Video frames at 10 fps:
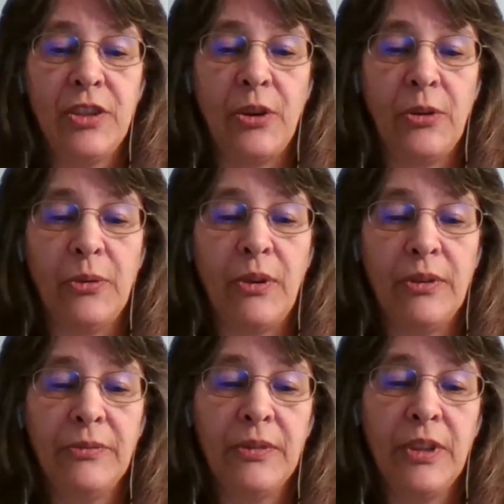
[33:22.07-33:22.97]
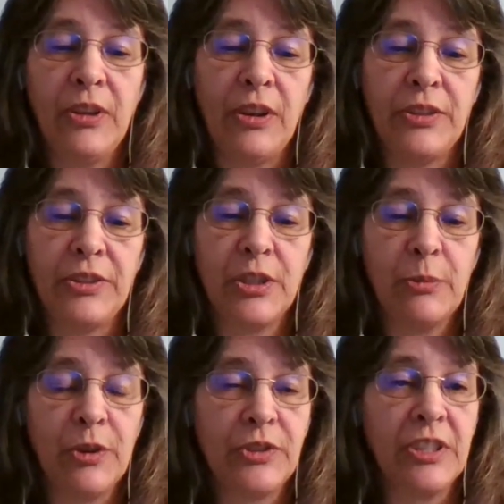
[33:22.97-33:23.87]
So an
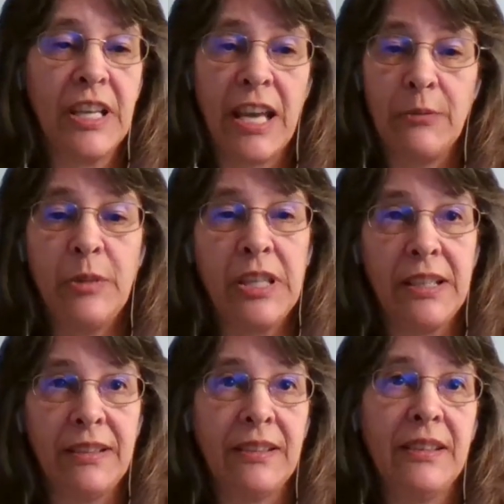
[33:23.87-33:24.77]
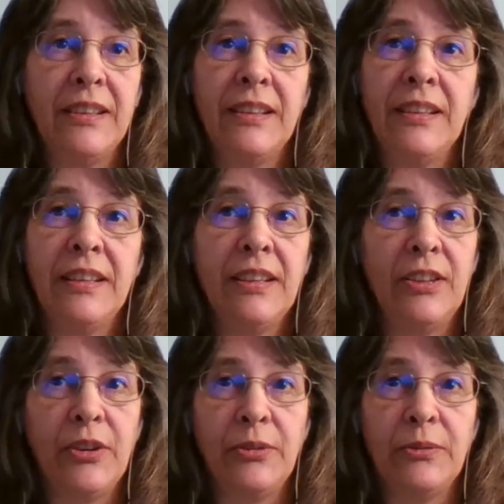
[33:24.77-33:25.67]
autistic person can be,
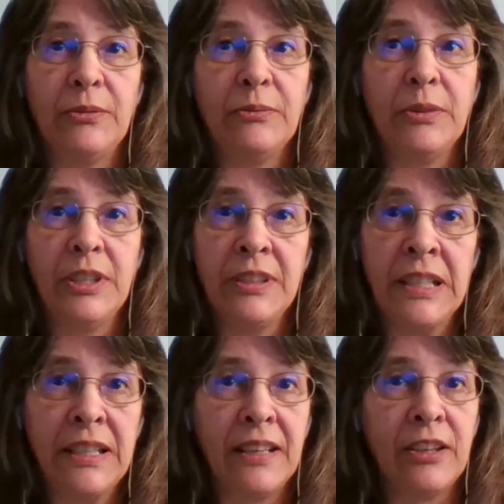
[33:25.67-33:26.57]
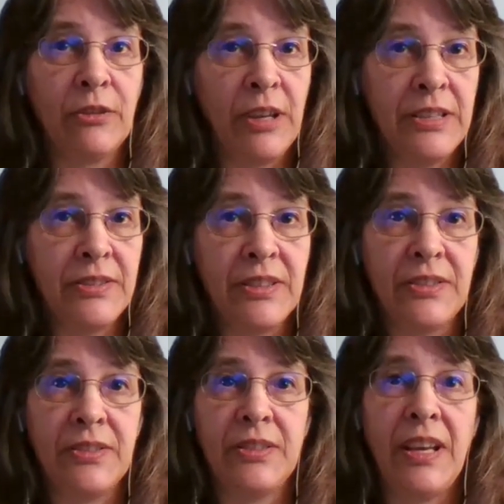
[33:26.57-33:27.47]
you know, really in a
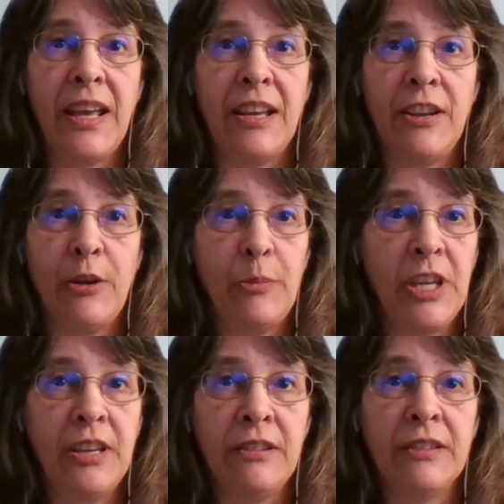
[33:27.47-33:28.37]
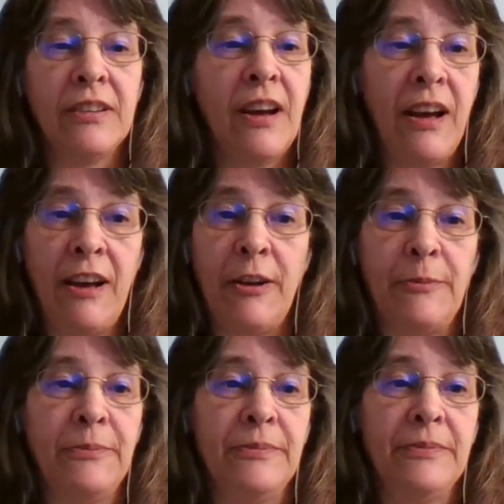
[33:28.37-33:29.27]
crisis and appear
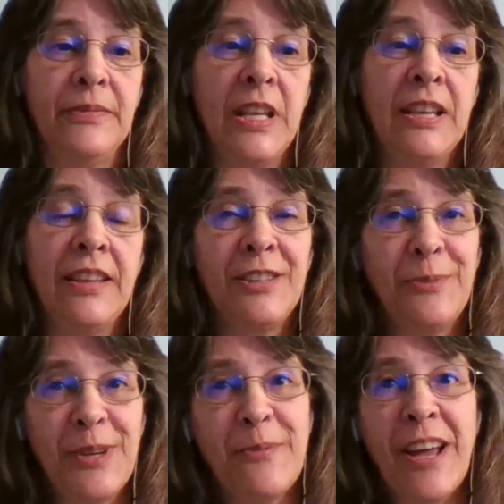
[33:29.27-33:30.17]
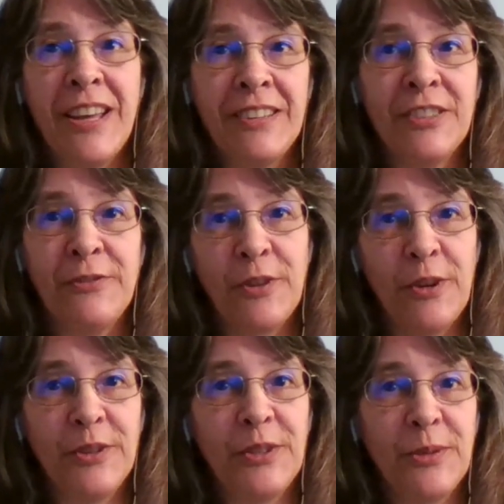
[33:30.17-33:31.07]
calm. That's one of my
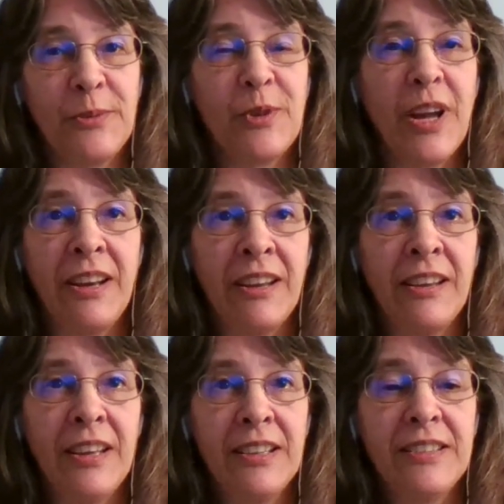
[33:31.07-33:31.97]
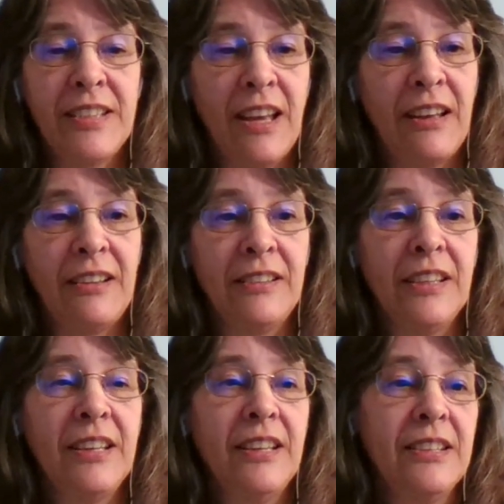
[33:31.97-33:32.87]
difficulties when I'm trying to
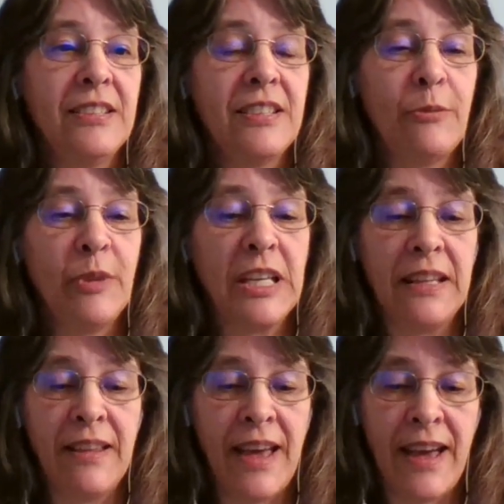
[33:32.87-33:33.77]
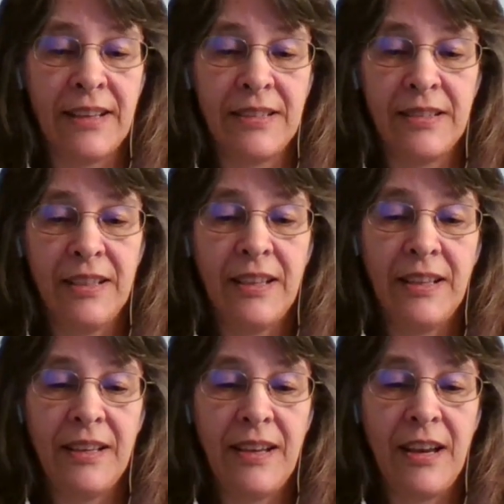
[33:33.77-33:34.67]
tell somebody that
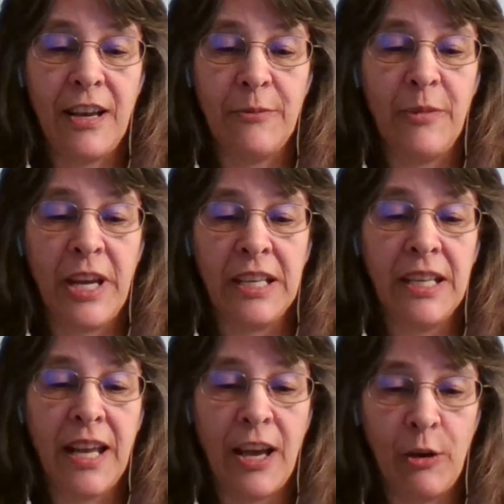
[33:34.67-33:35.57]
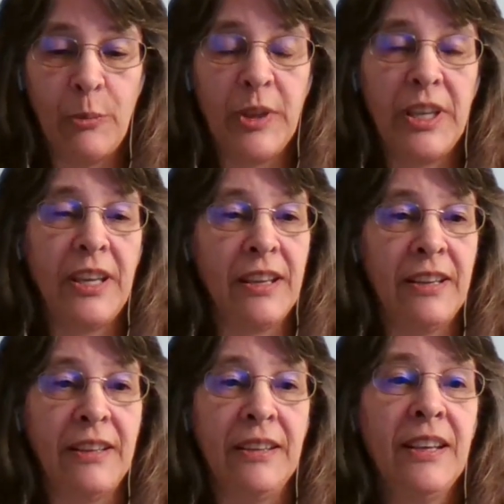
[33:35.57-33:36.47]
I need help
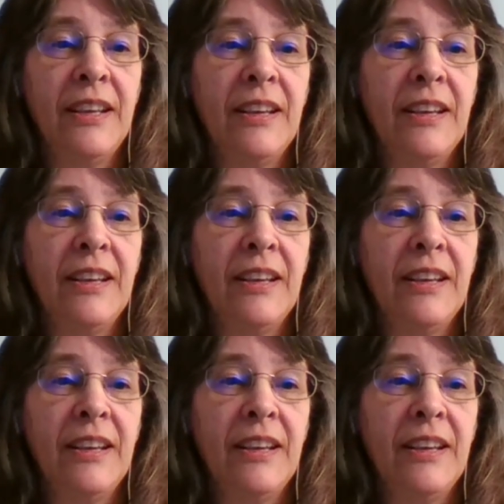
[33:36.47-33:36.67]
and